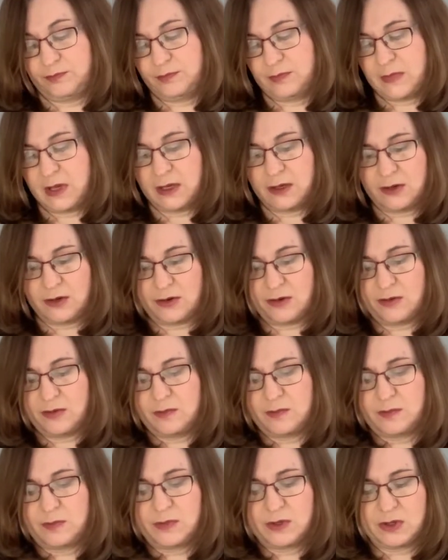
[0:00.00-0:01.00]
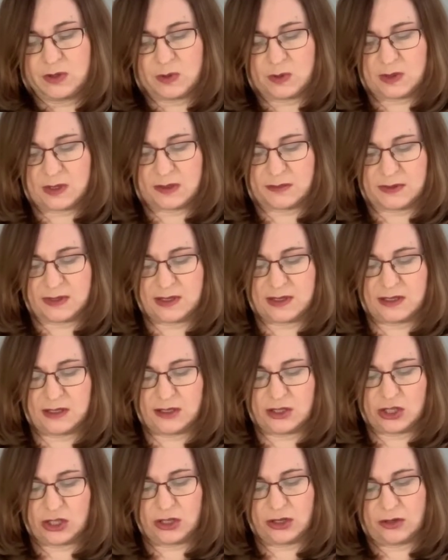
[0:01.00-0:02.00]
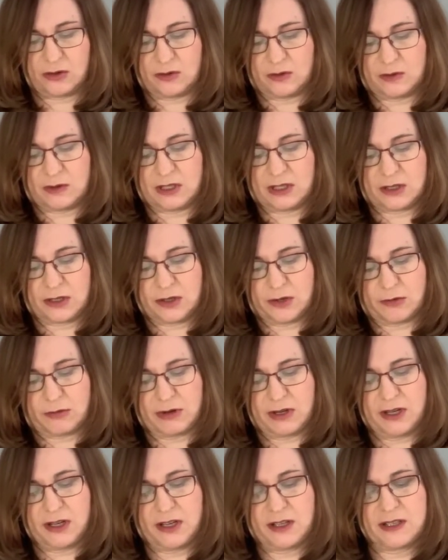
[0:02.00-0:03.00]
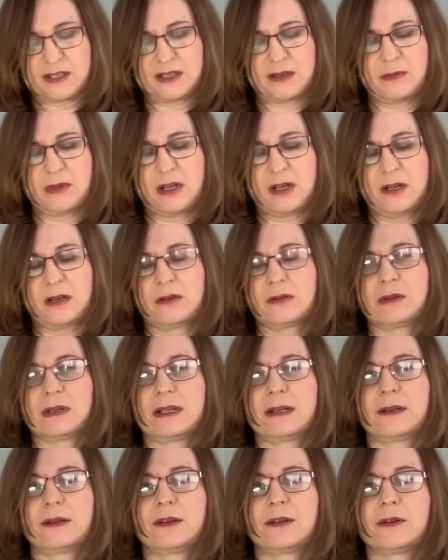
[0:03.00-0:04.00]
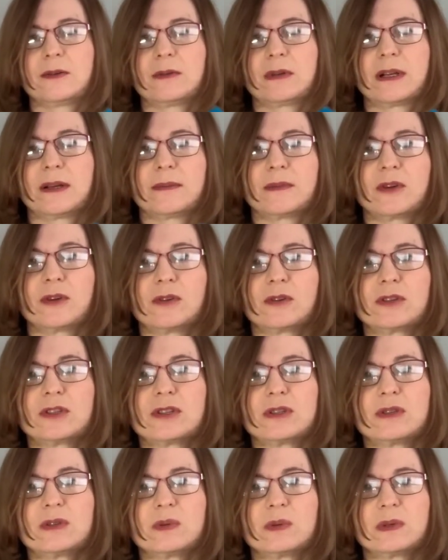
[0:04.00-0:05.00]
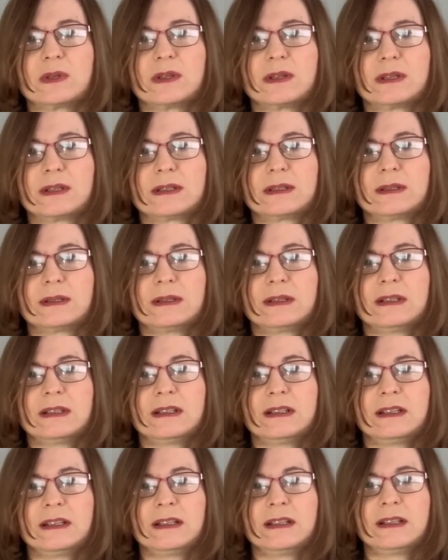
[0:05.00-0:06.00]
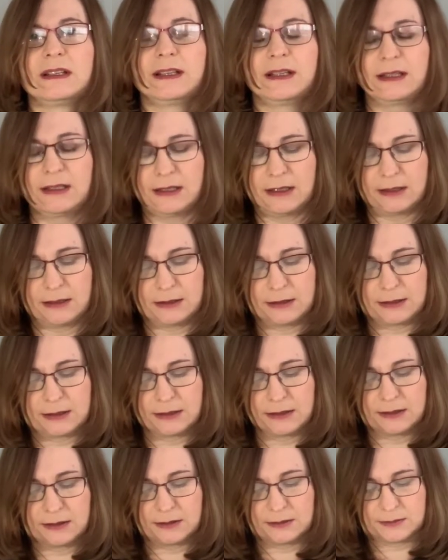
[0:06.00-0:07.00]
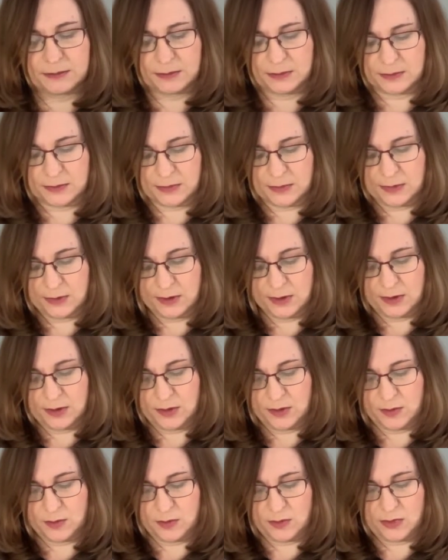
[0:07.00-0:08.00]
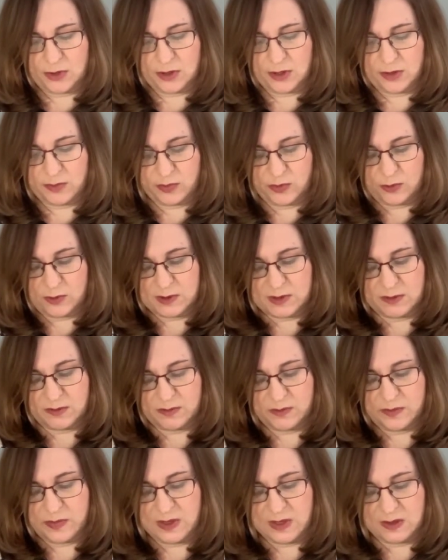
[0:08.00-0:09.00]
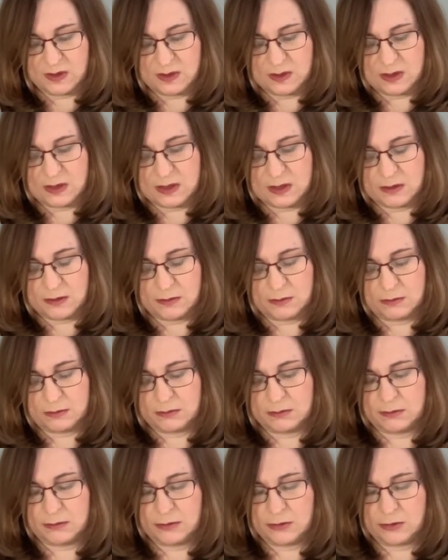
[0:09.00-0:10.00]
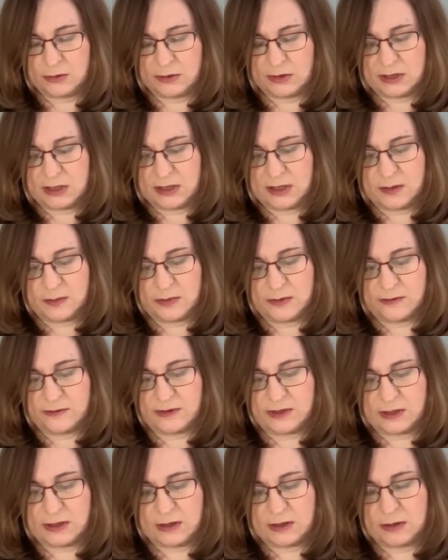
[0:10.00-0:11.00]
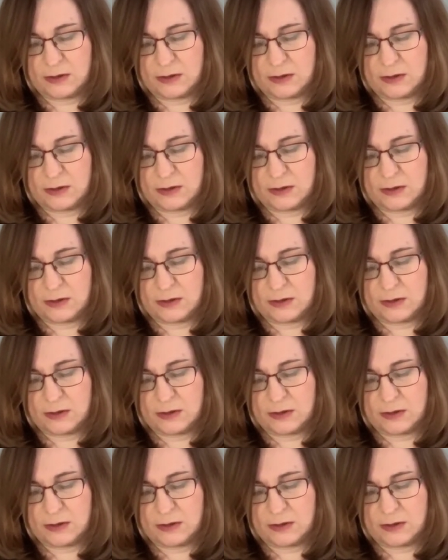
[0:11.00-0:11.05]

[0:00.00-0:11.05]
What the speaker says: I don't know, do some stitching or decorate it somehow. I don't know what I'm going to do with it yet. Maybe put some beads on top of it,